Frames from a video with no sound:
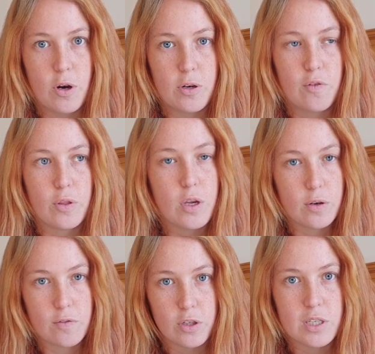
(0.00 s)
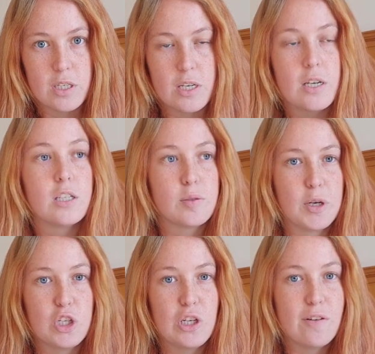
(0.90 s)
part for the university,
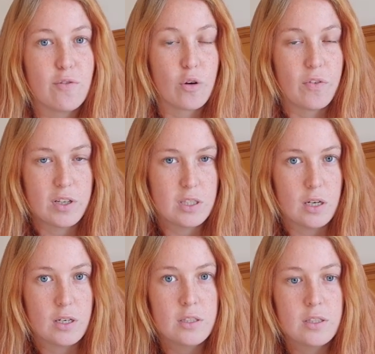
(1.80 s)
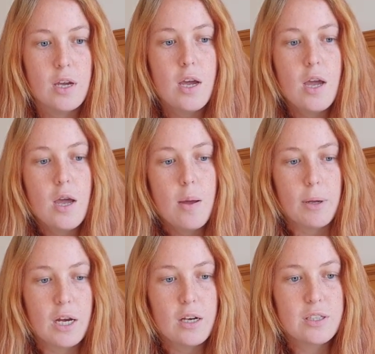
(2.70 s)
especially for vet science,
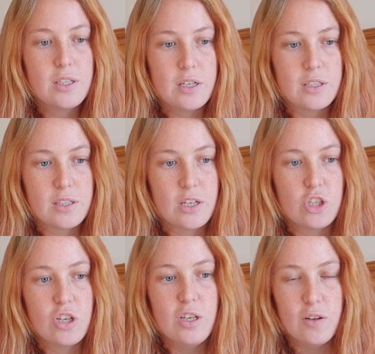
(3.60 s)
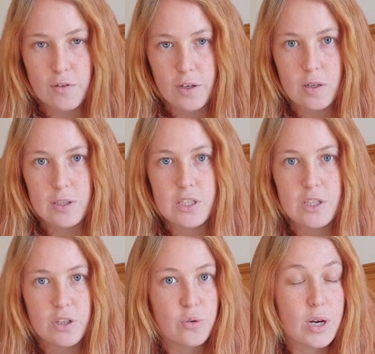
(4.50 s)
because it is such a difficult
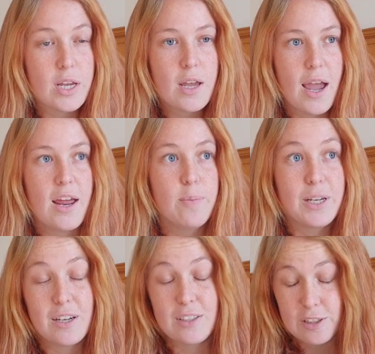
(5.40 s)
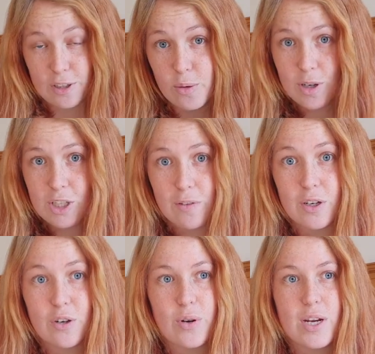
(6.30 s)
degree and because so much of the
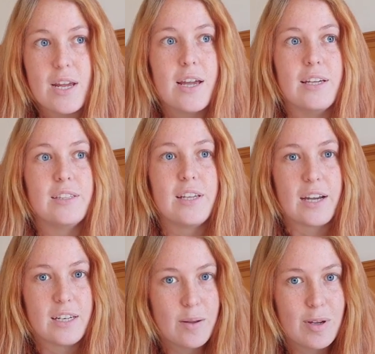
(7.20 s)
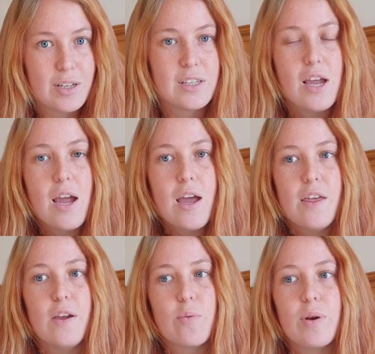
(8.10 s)
degree is academics, they